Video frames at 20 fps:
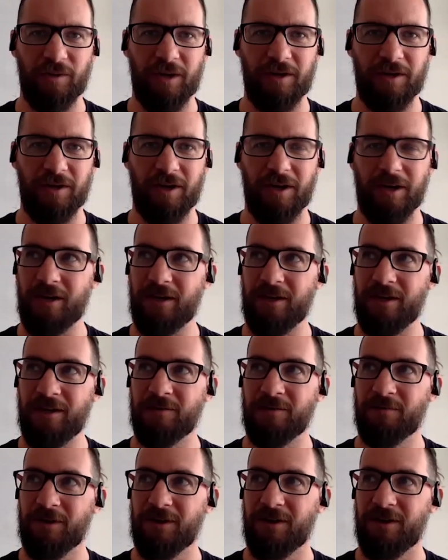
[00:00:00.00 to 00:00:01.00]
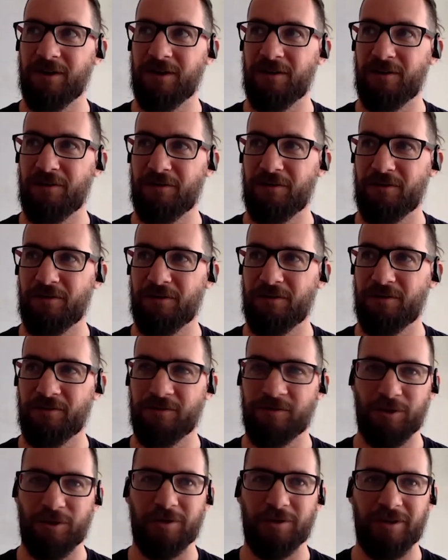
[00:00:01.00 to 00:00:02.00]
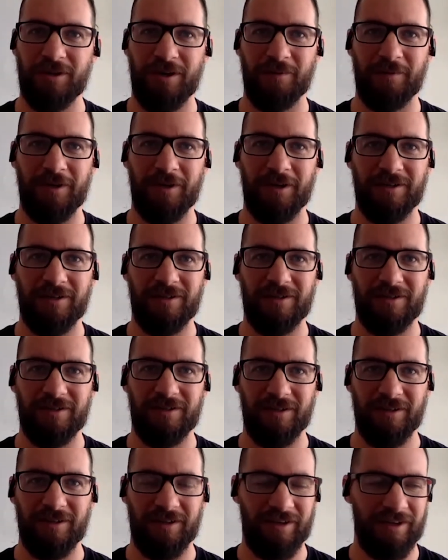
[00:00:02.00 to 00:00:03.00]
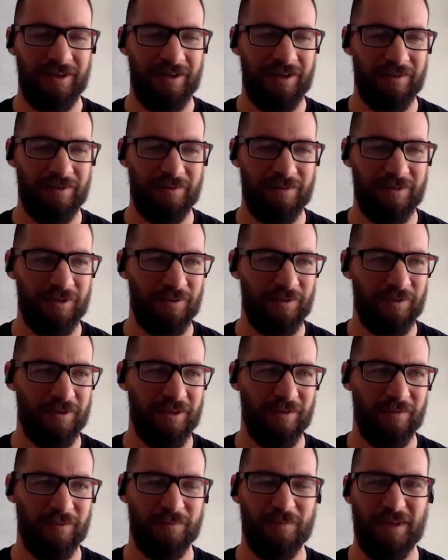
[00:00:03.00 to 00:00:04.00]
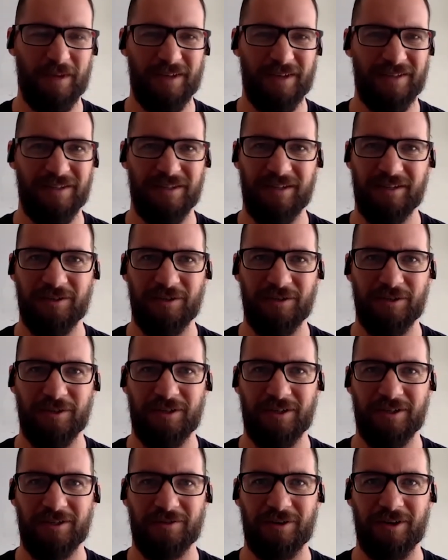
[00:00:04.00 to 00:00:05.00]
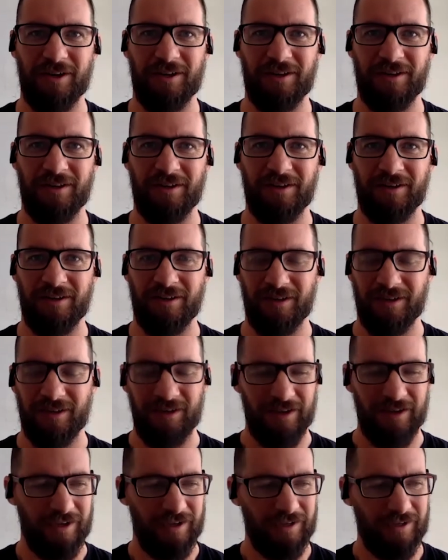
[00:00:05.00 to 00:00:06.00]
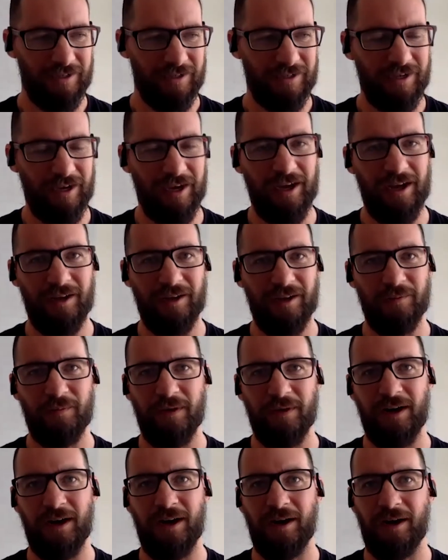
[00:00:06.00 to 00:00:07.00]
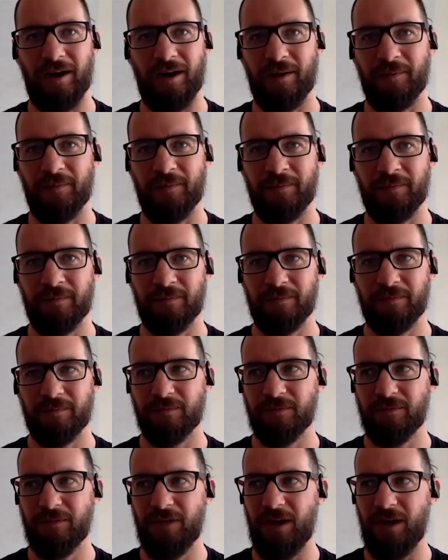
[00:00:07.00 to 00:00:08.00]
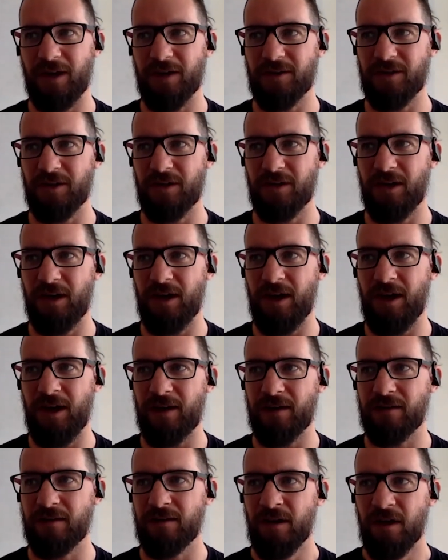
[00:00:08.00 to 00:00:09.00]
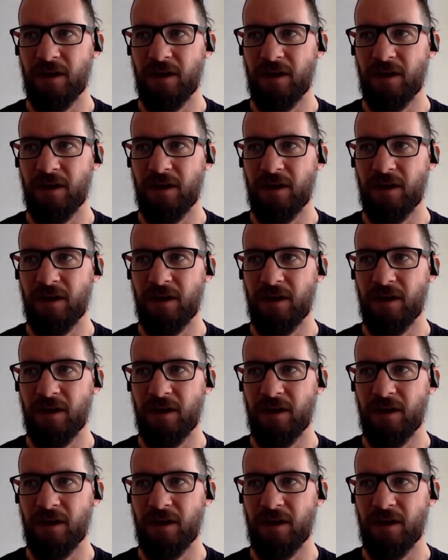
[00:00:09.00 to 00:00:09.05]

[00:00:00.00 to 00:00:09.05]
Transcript: one ninety, one ninety two centimeters. Okay. Um, so what that was best six two, six three in the in the scale. But um, yeah, so I had